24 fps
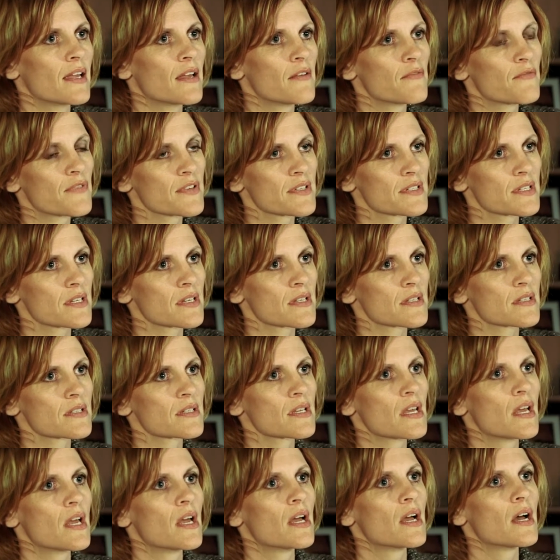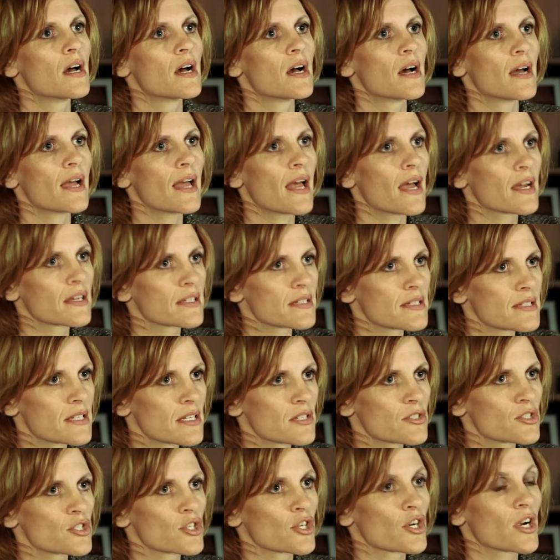Infosys,
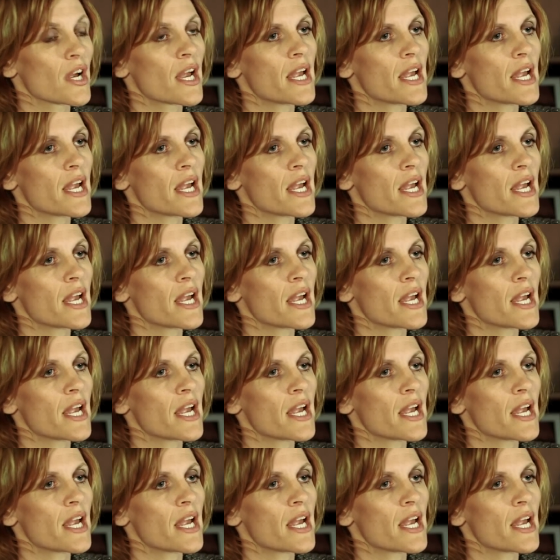Accenture,